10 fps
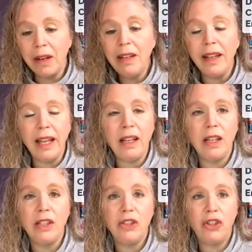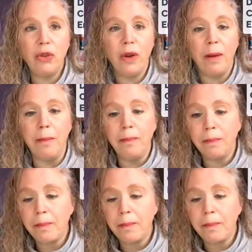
going to link to,